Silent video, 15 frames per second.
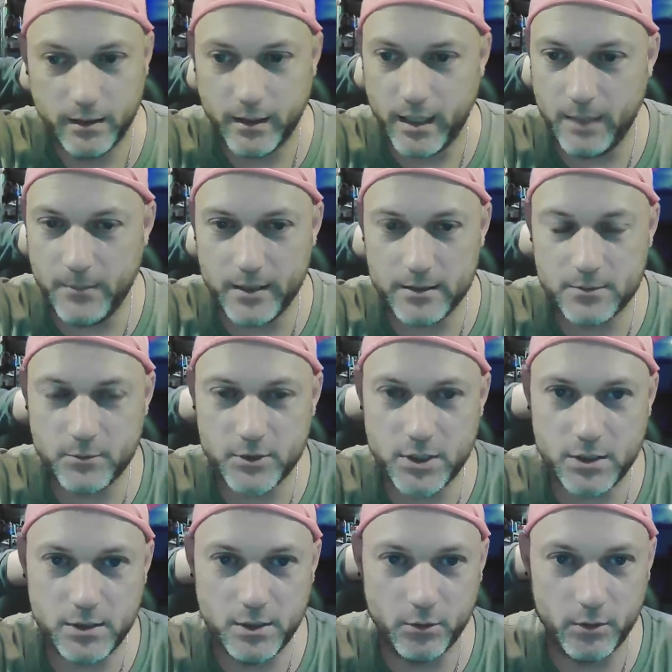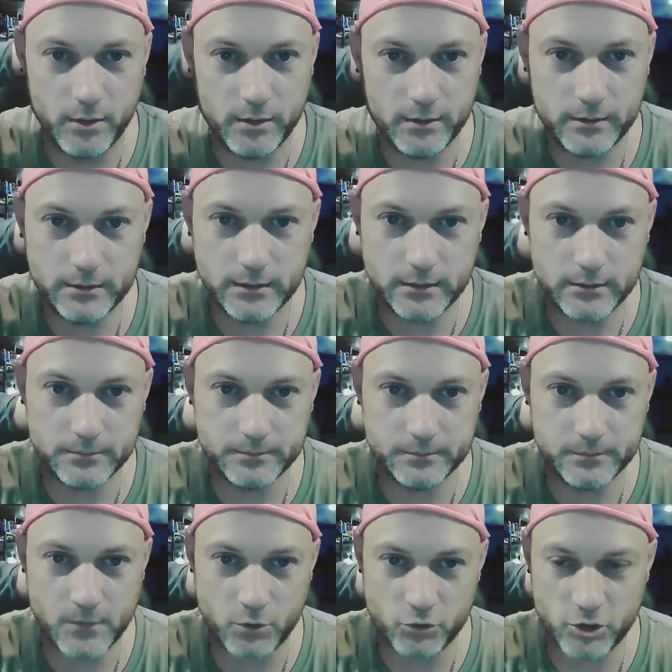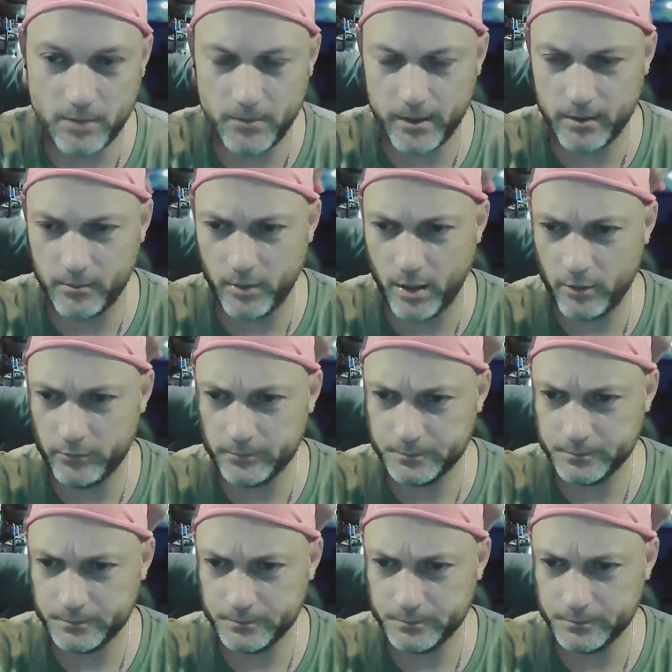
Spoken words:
hey, man, it's what you do. No shame here, bro.